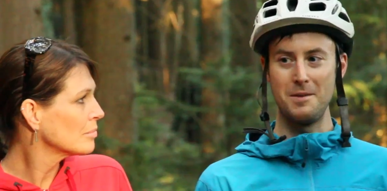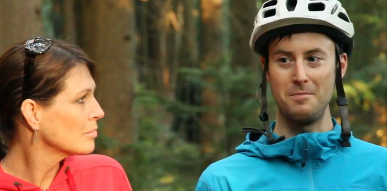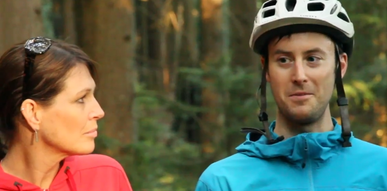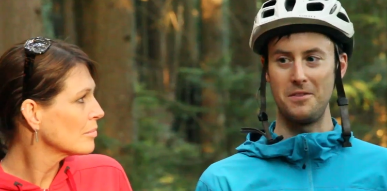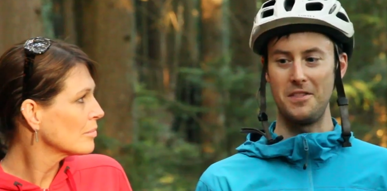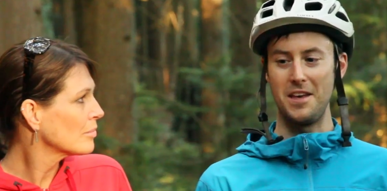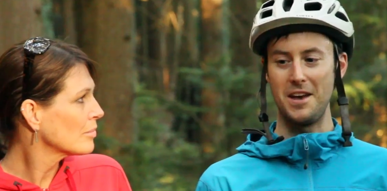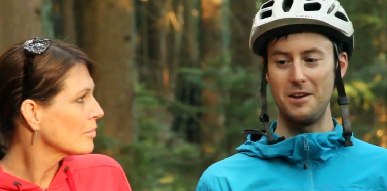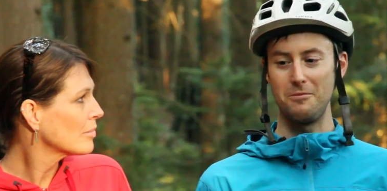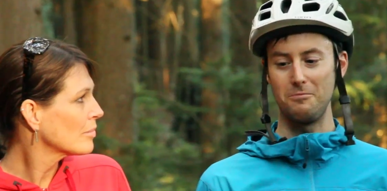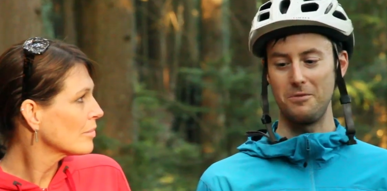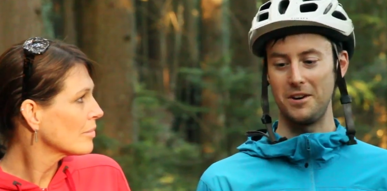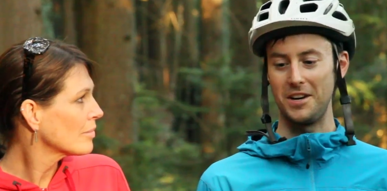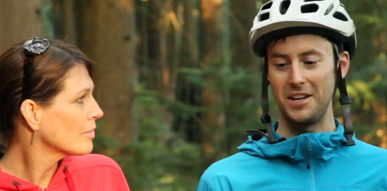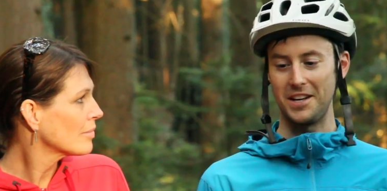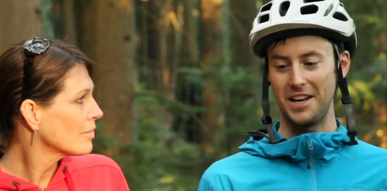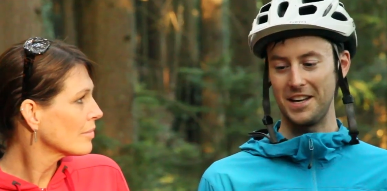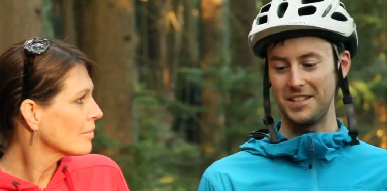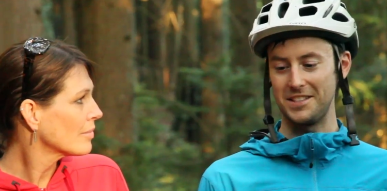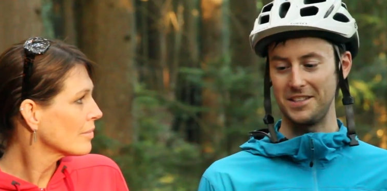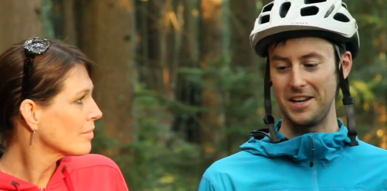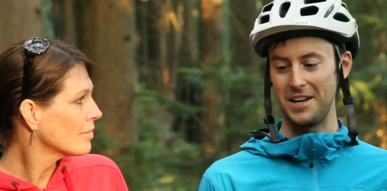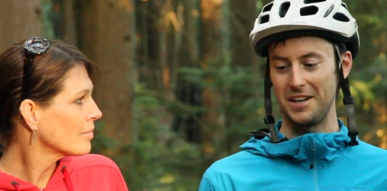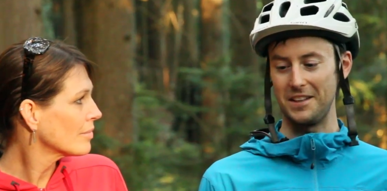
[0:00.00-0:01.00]
Speaker 1: But then when it
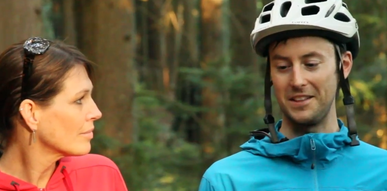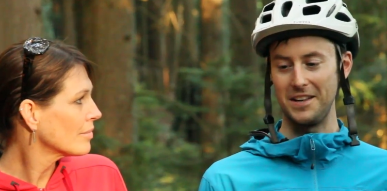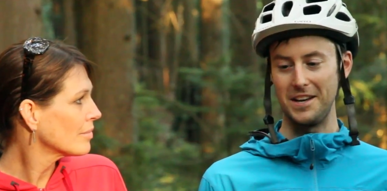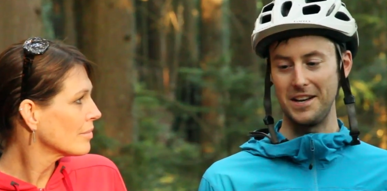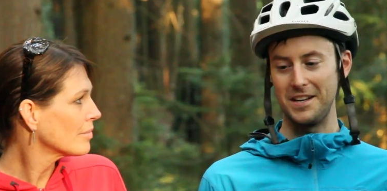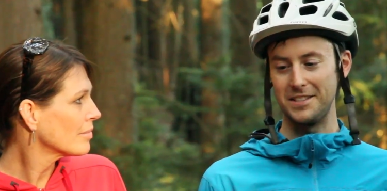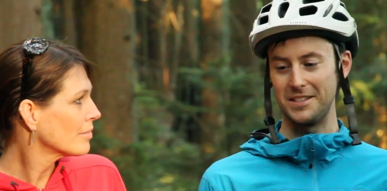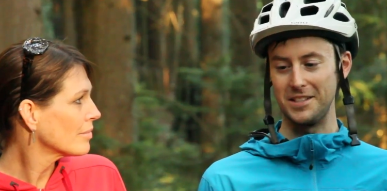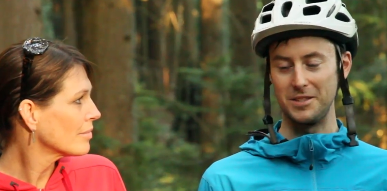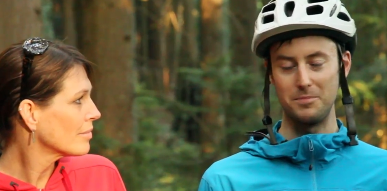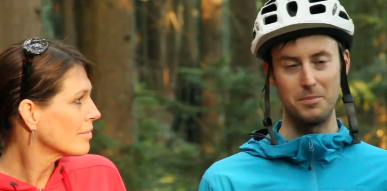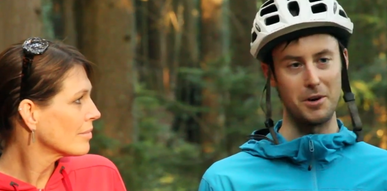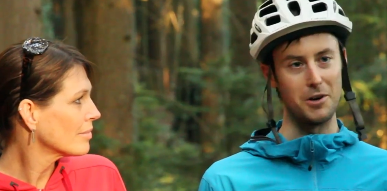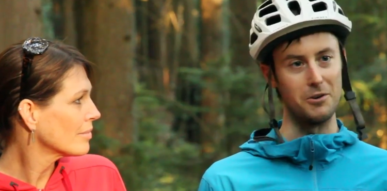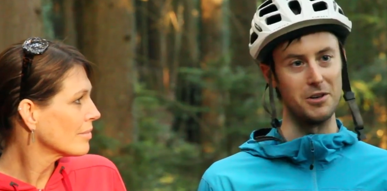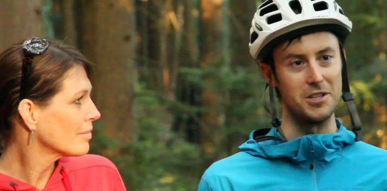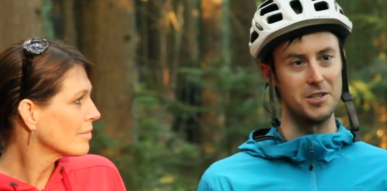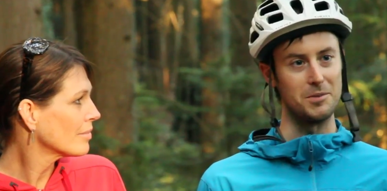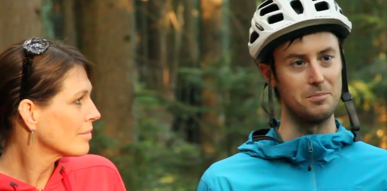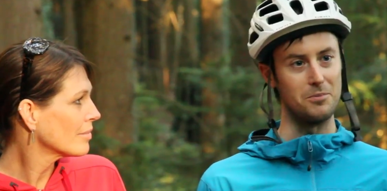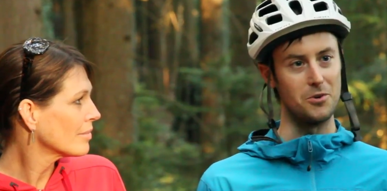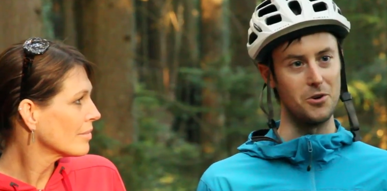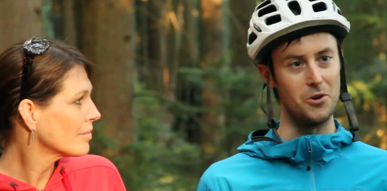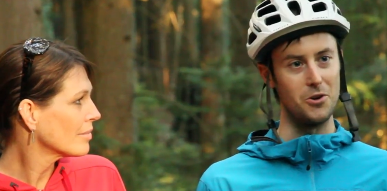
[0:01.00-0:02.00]
gets like this, it's buttery
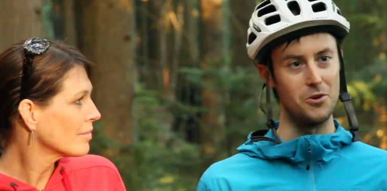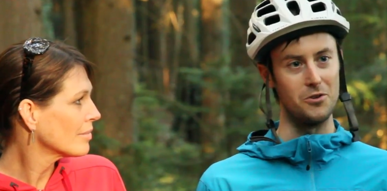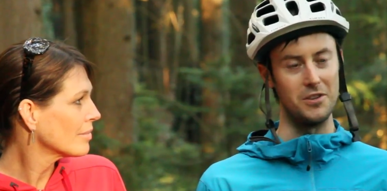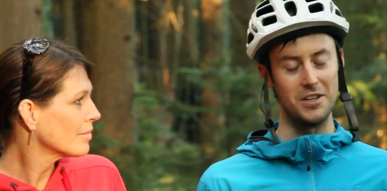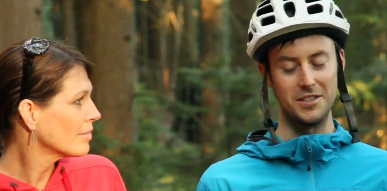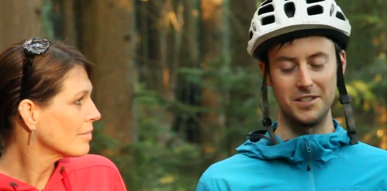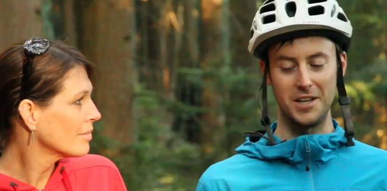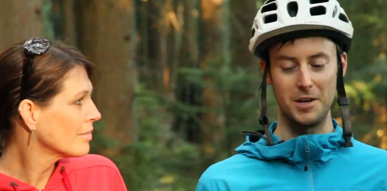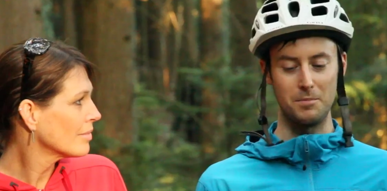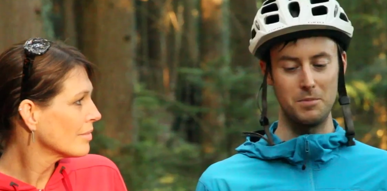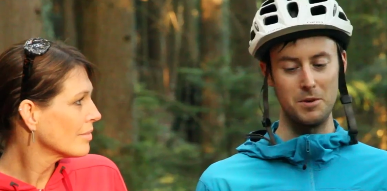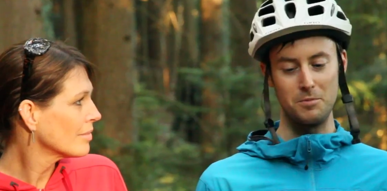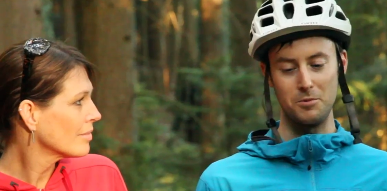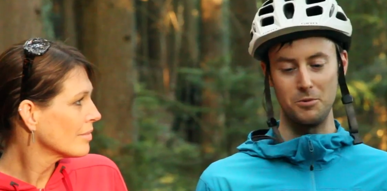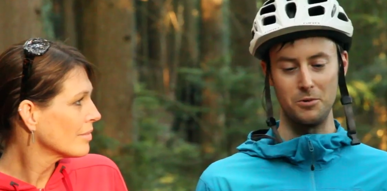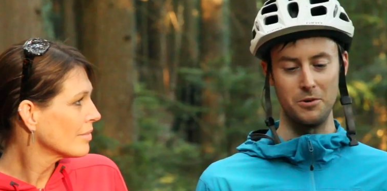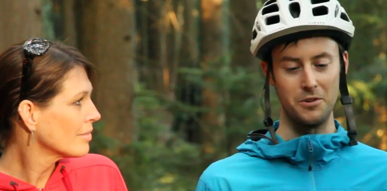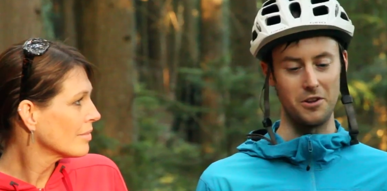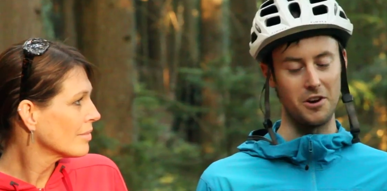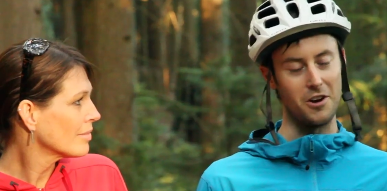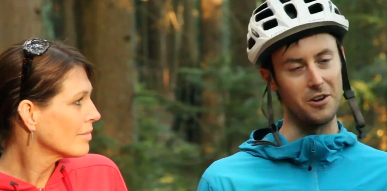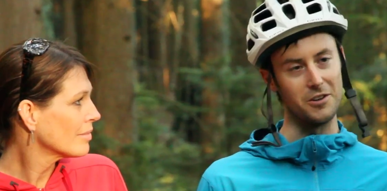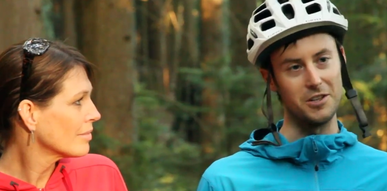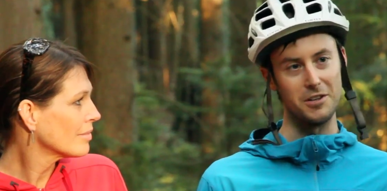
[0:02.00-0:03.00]
smooth. It's like people
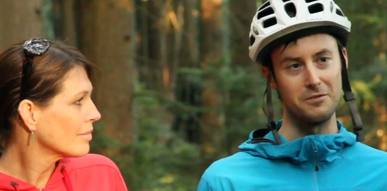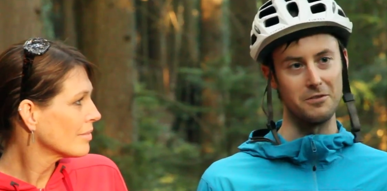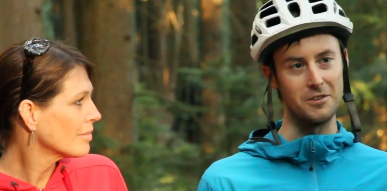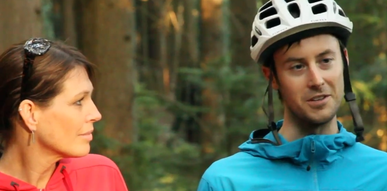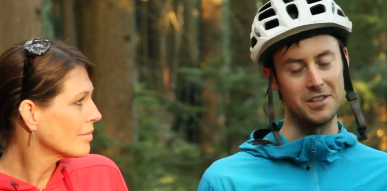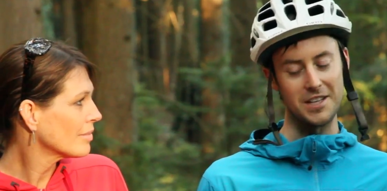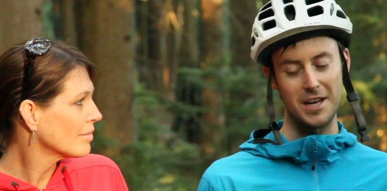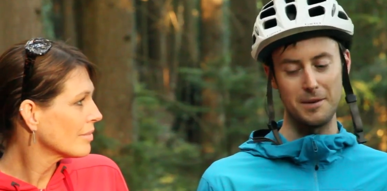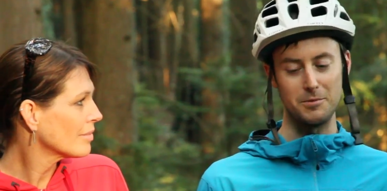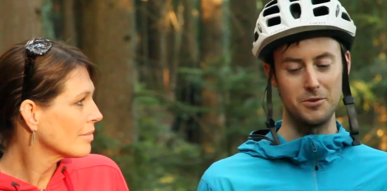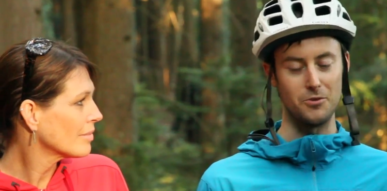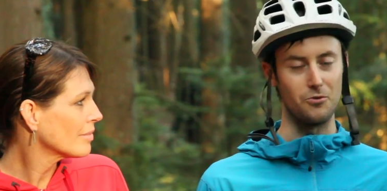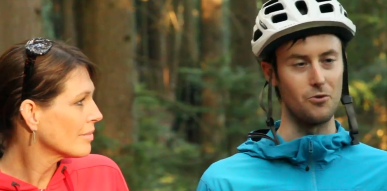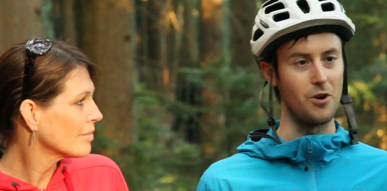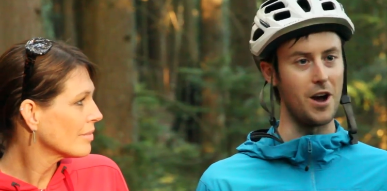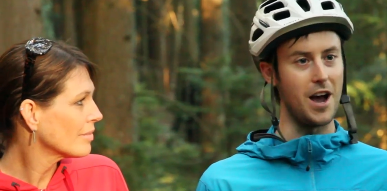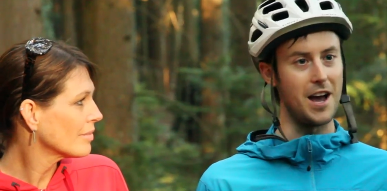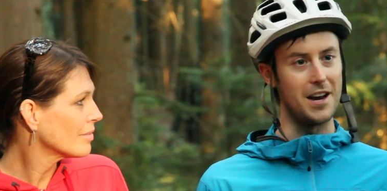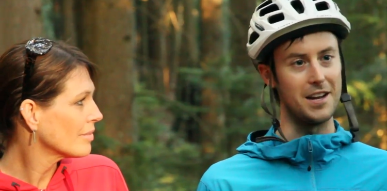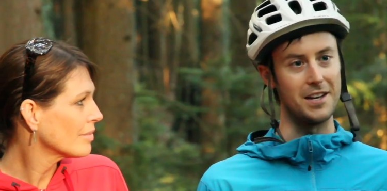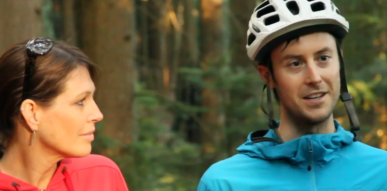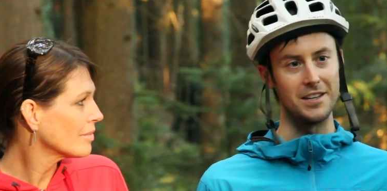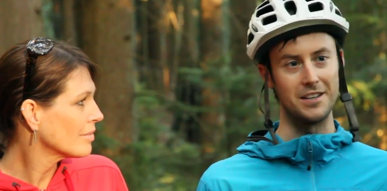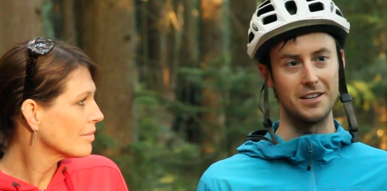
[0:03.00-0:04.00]
with all different types of
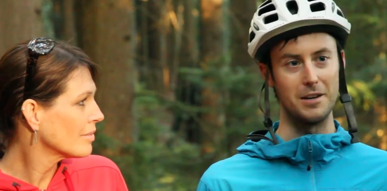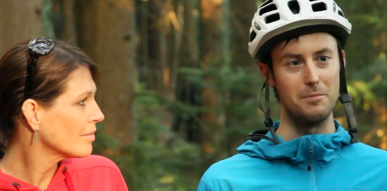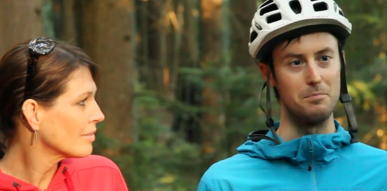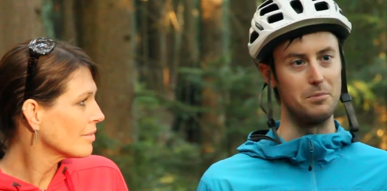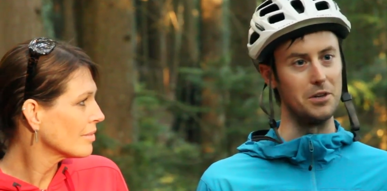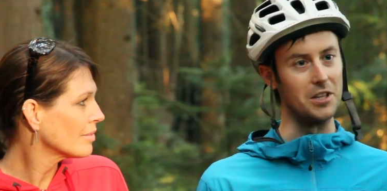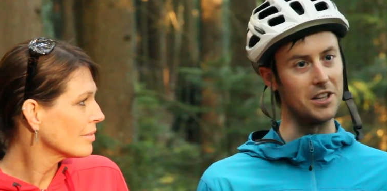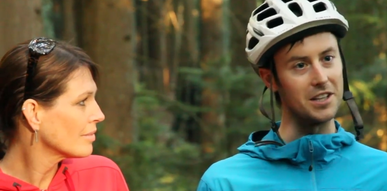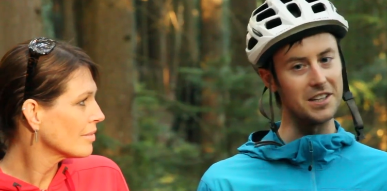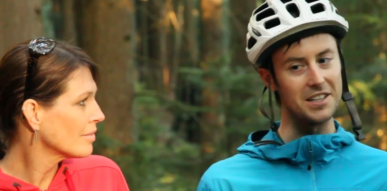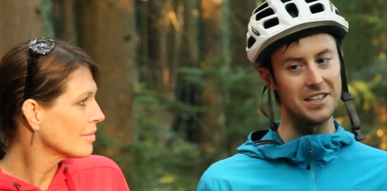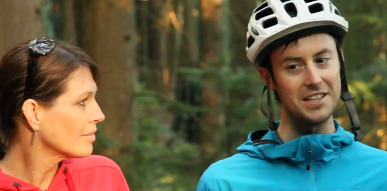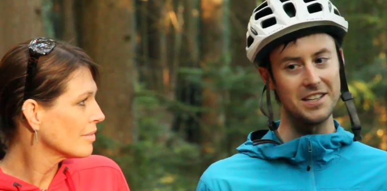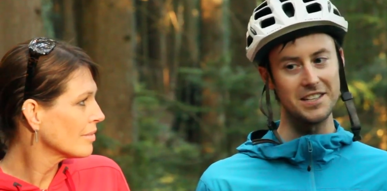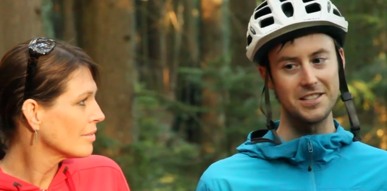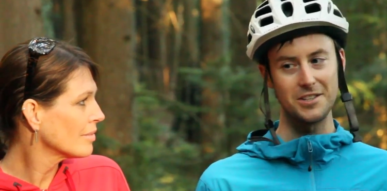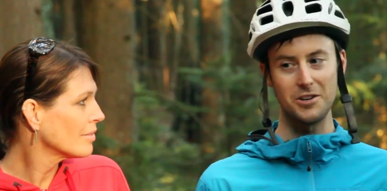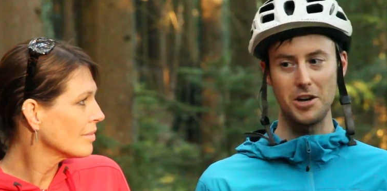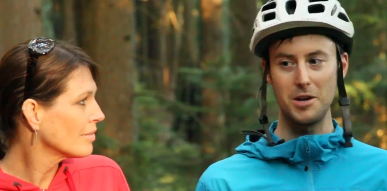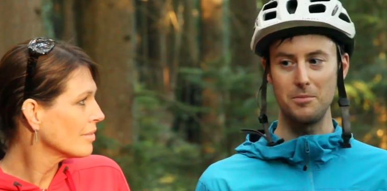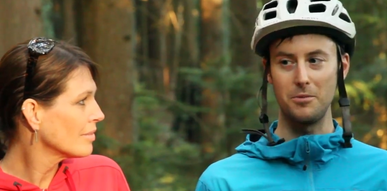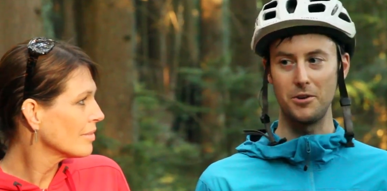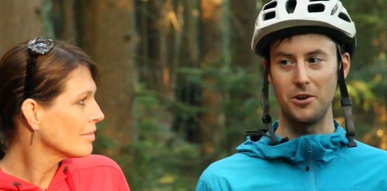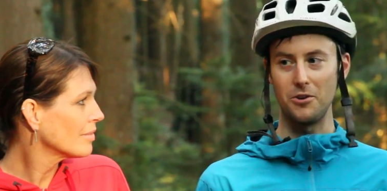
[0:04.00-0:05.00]
riding abilities
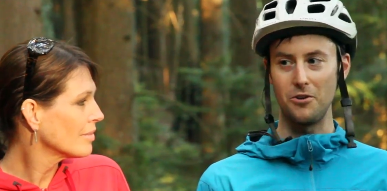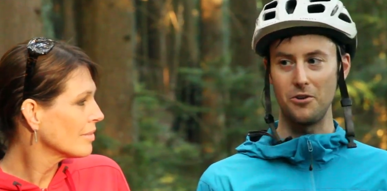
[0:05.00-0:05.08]
are able